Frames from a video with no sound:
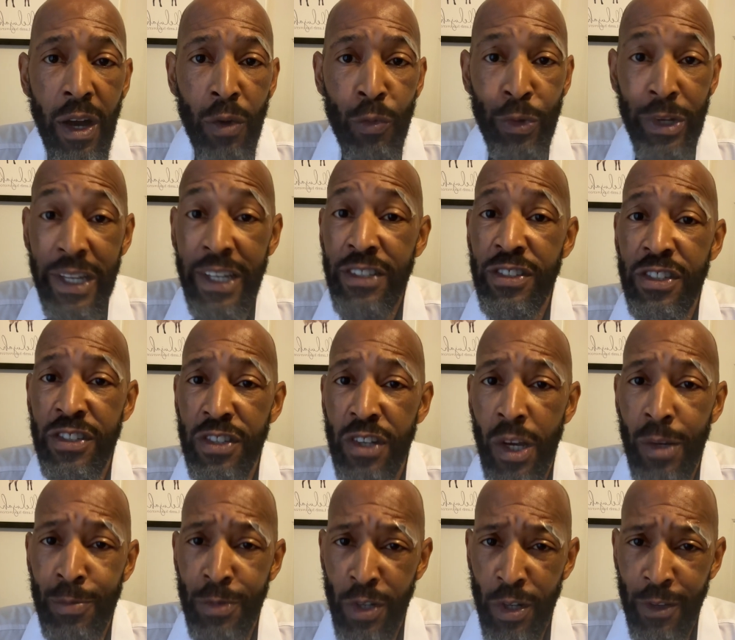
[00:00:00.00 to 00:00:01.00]
religious
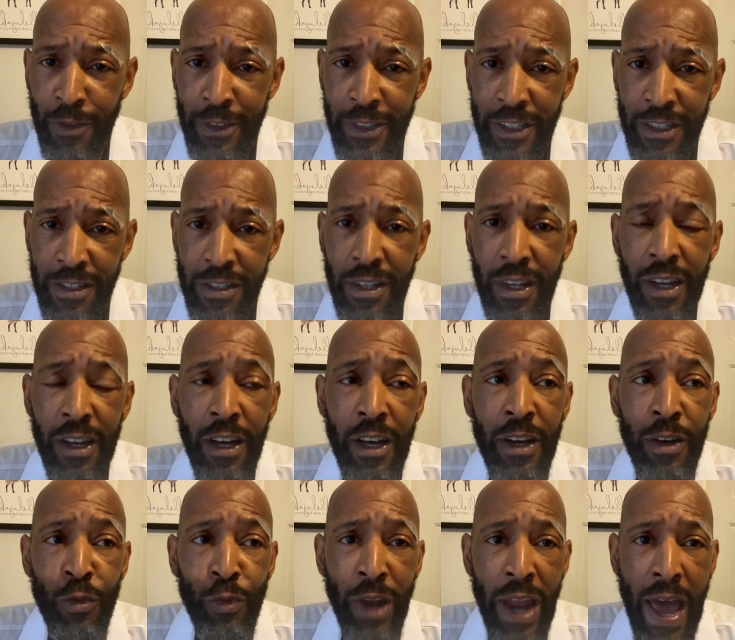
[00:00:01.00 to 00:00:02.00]
observance,
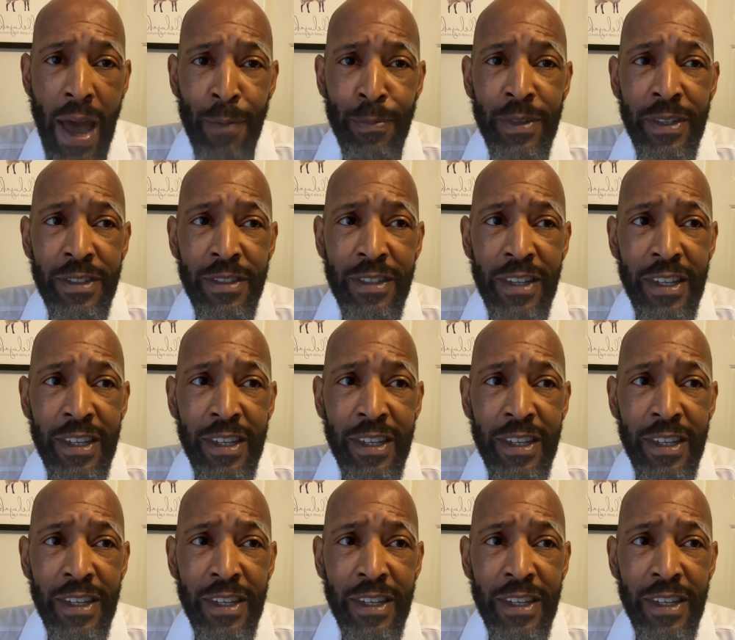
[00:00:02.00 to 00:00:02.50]
what happens